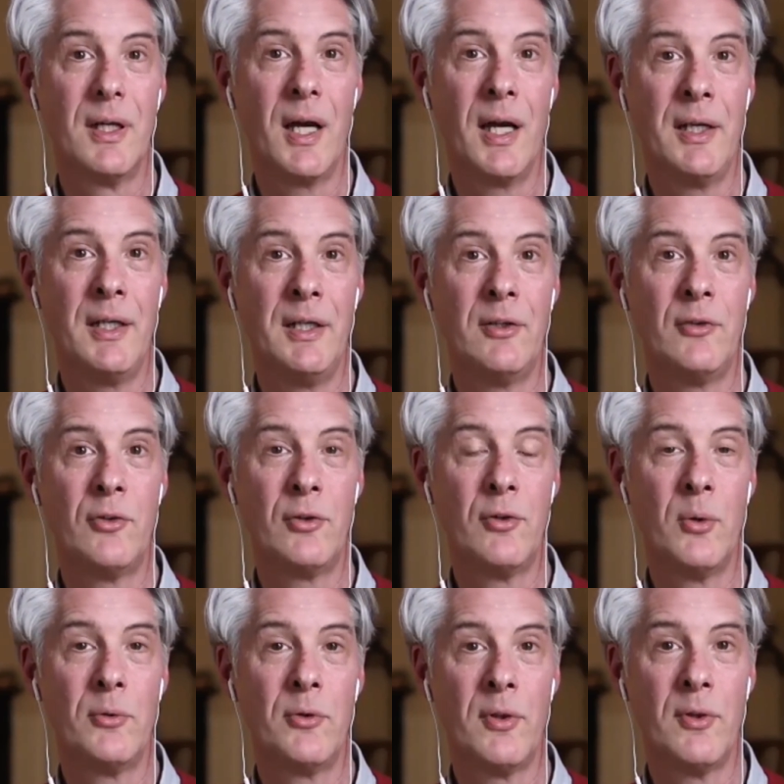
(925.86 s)
I needed to
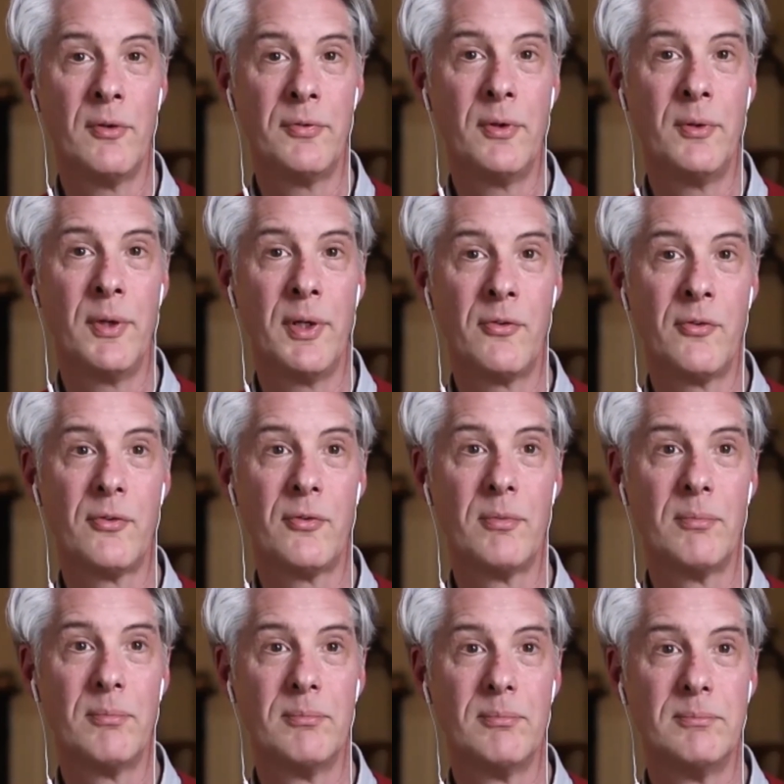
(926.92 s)
grow into the fullness
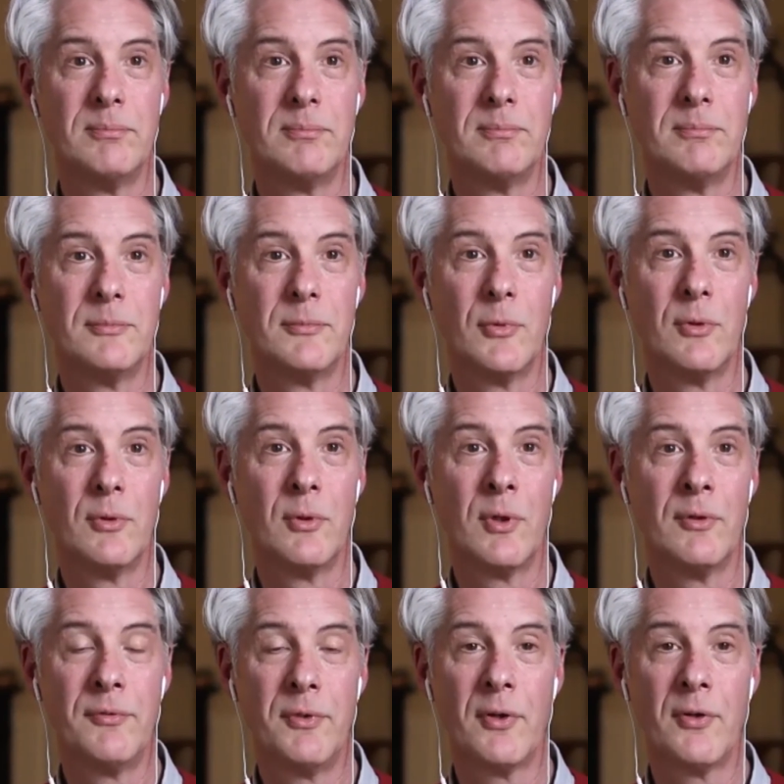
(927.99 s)
or
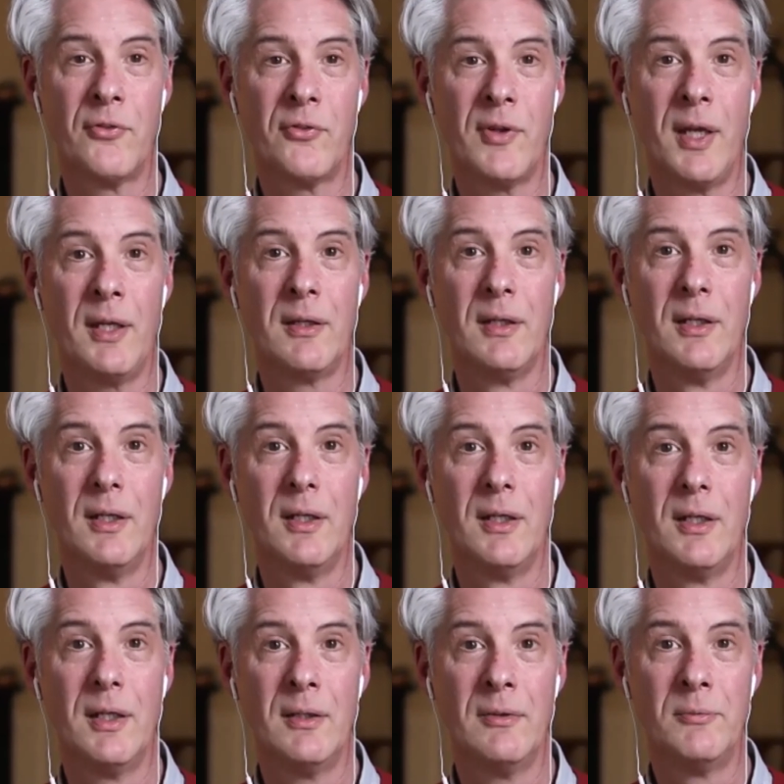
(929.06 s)
a fuller state
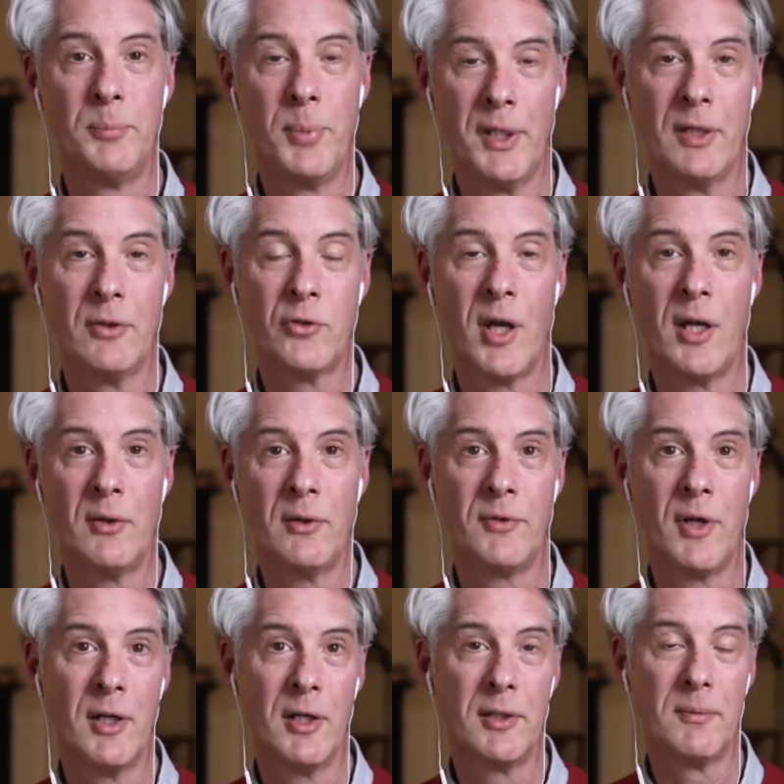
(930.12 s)
of being a child of
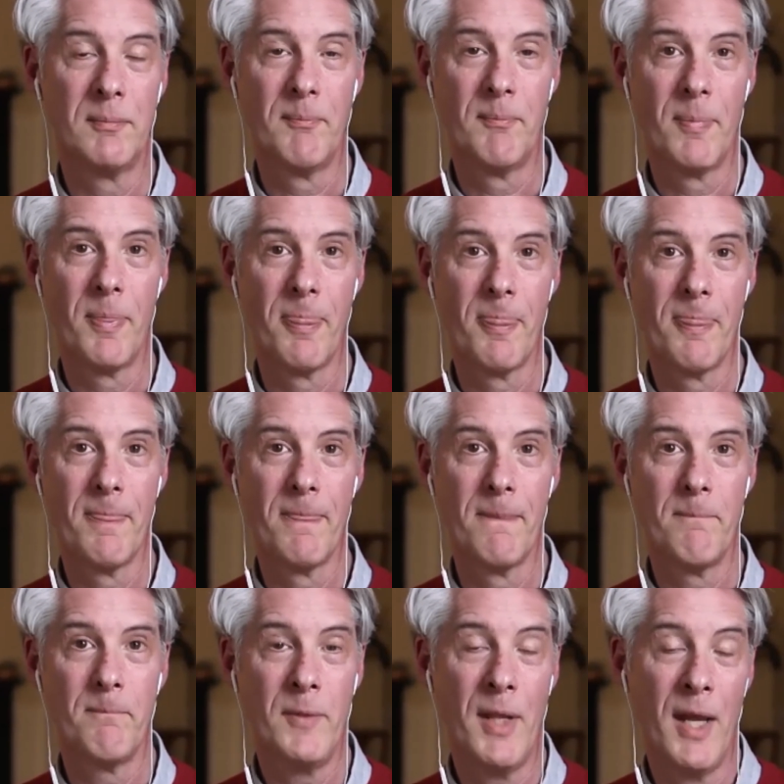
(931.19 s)
God.
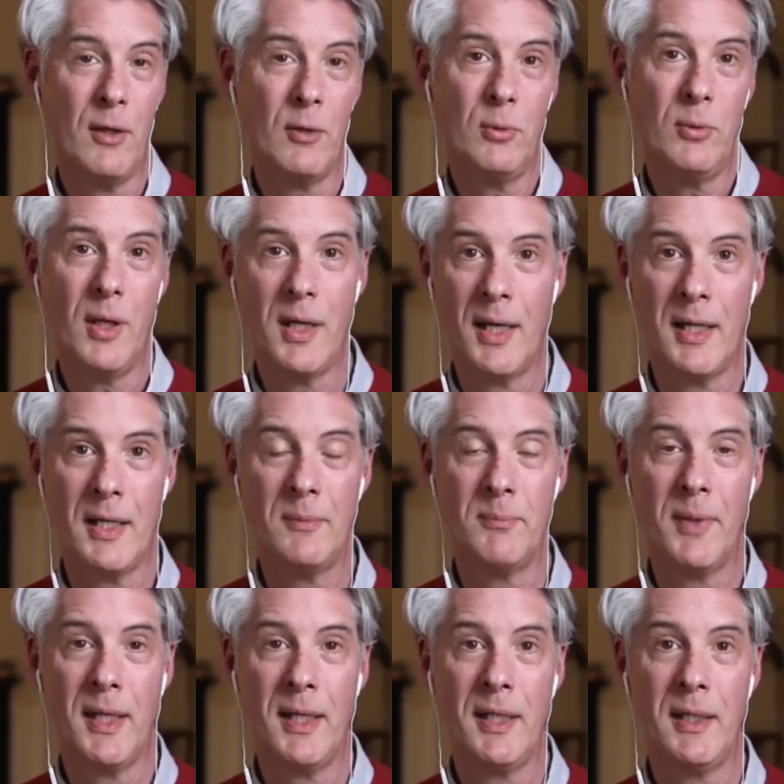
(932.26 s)
Now I
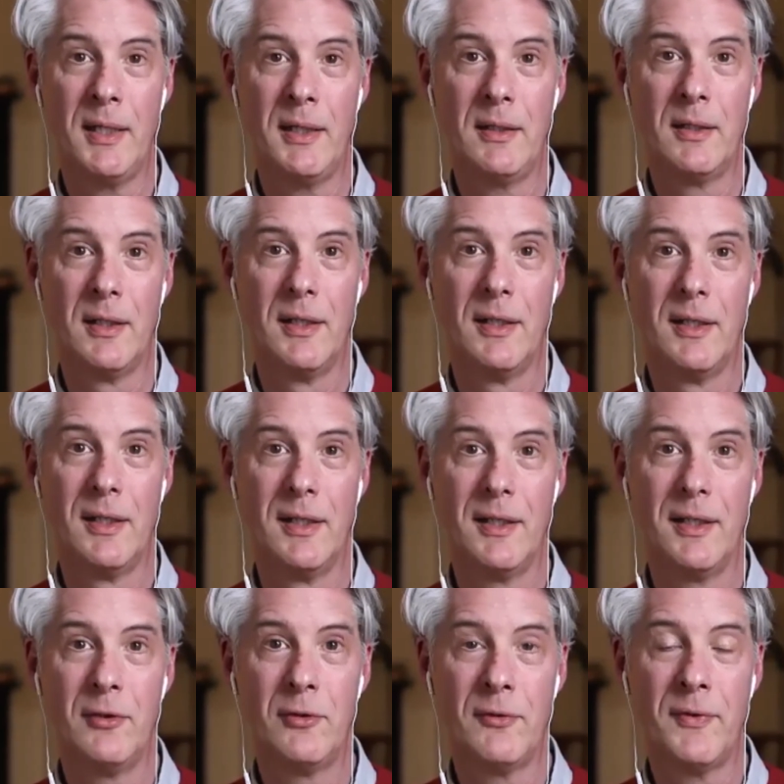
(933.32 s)
am a
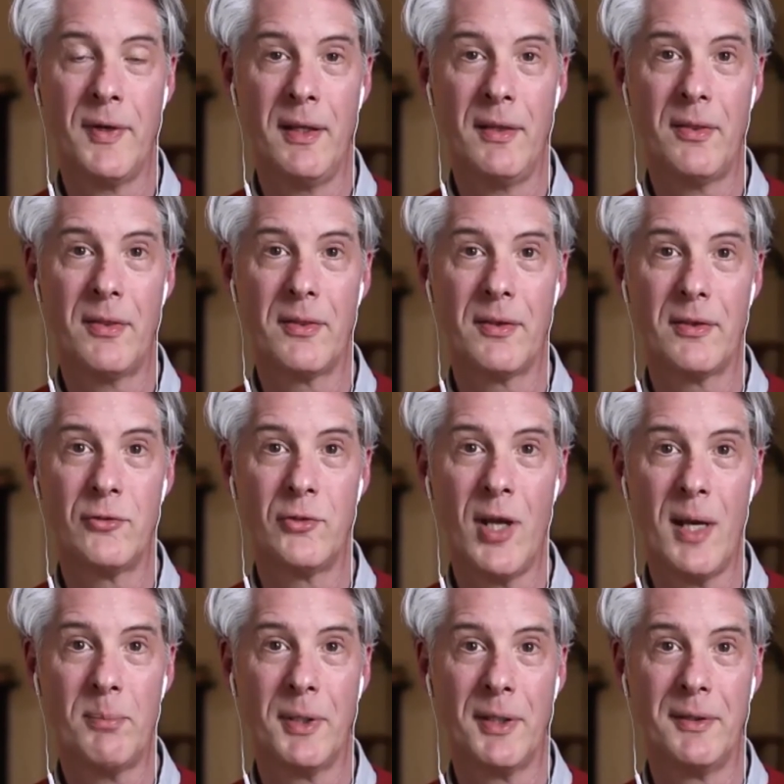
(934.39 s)
interfaith
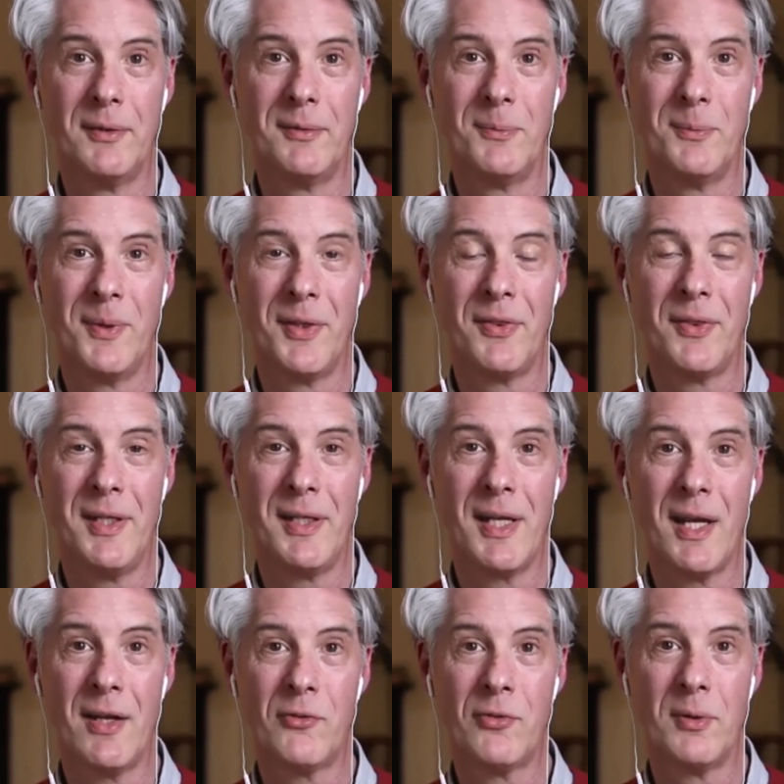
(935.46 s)
chaplain with the
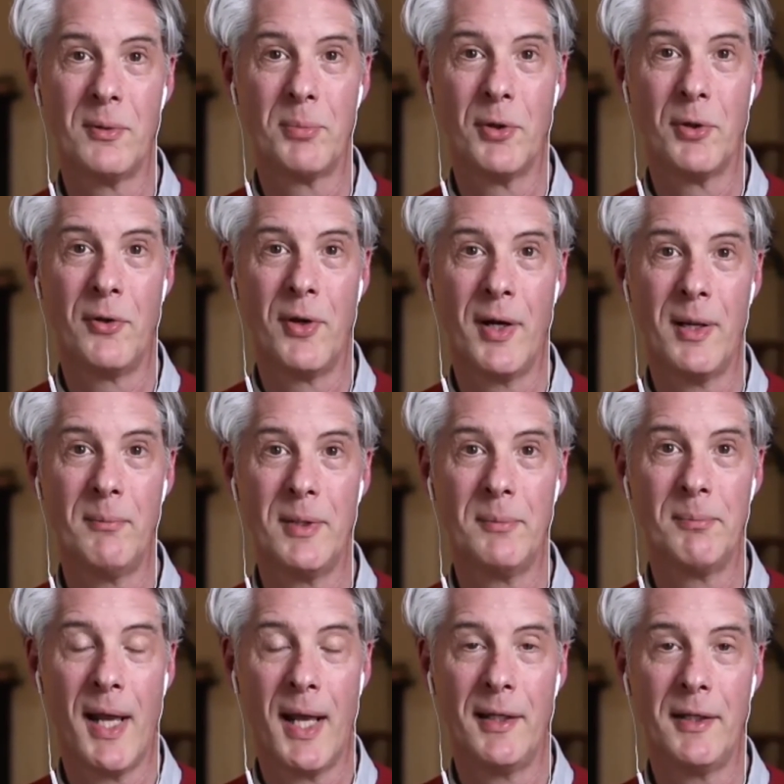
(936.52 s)
cancer program
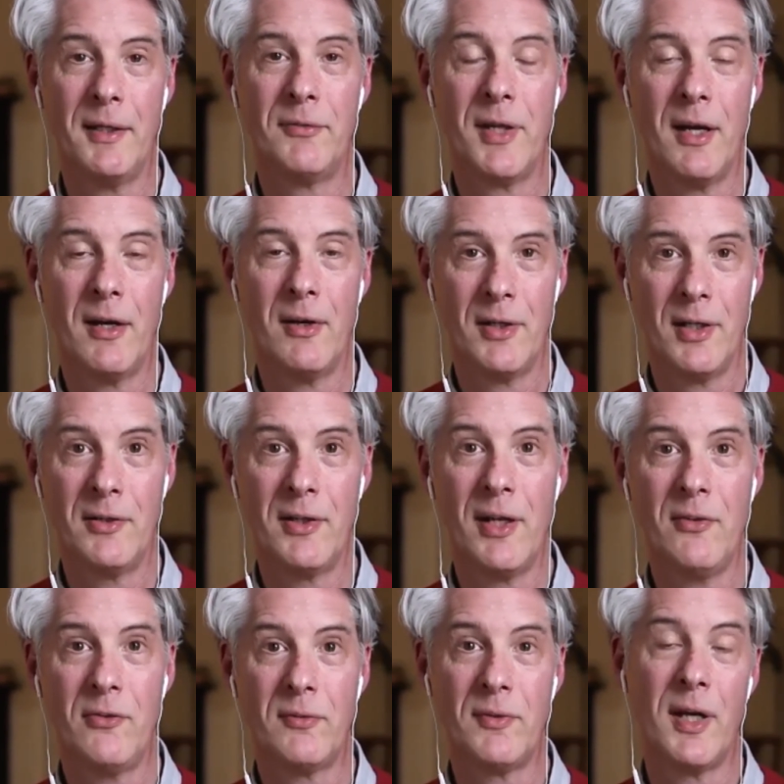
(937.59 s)
and palliative care and
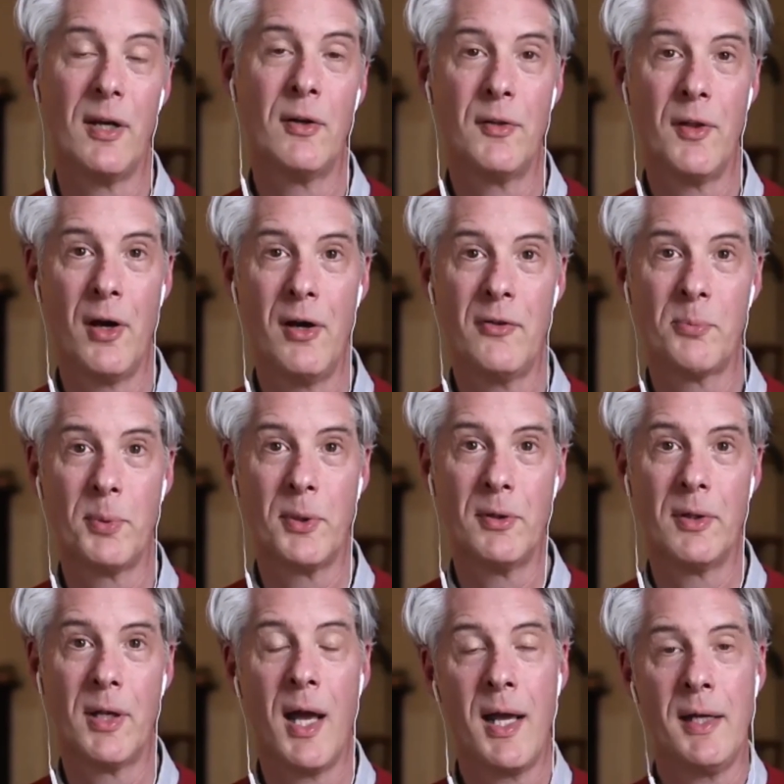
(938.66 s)
intensive care at the
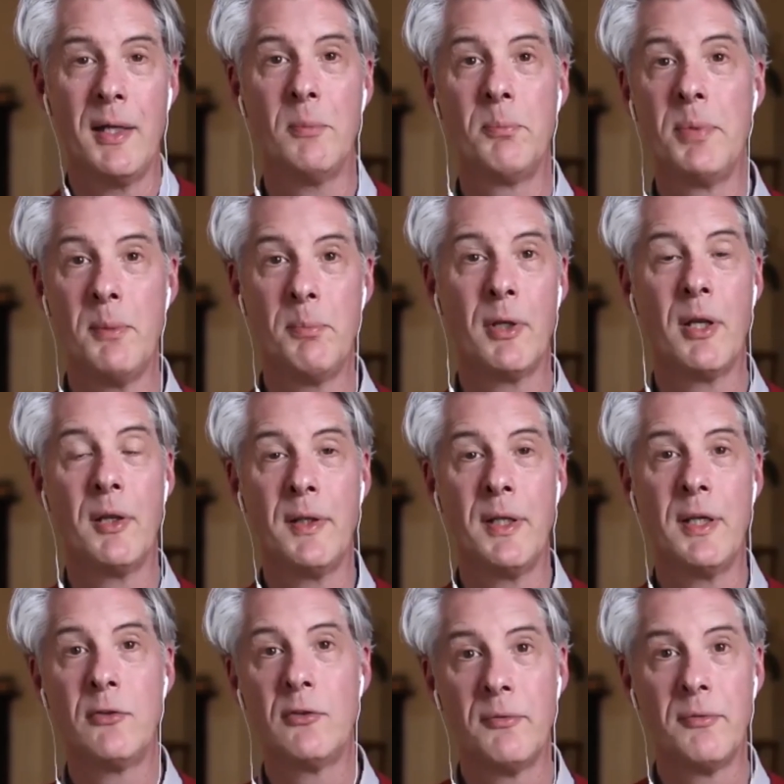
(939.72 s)
hospital. I help people on the
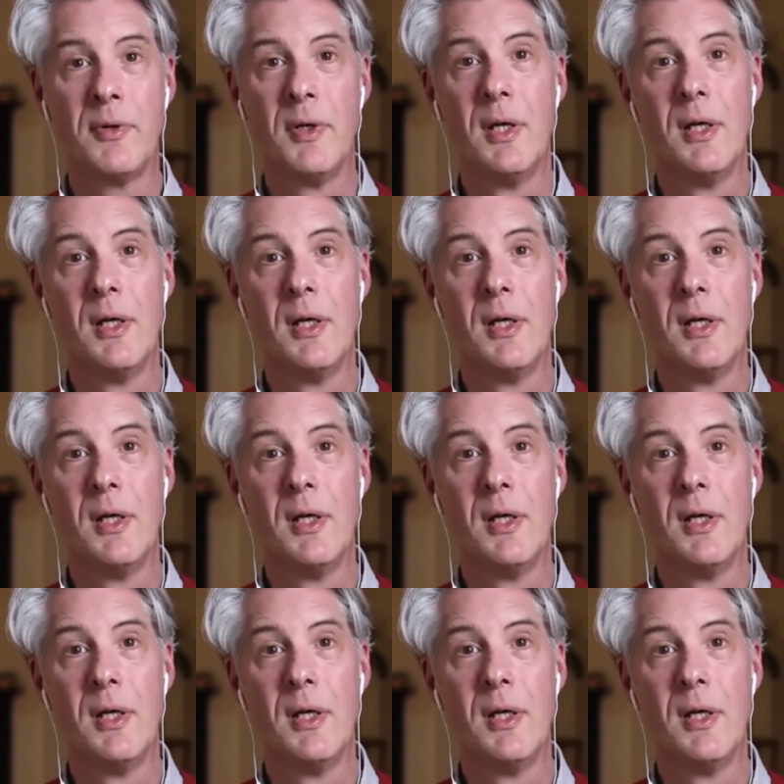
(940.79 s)
edge of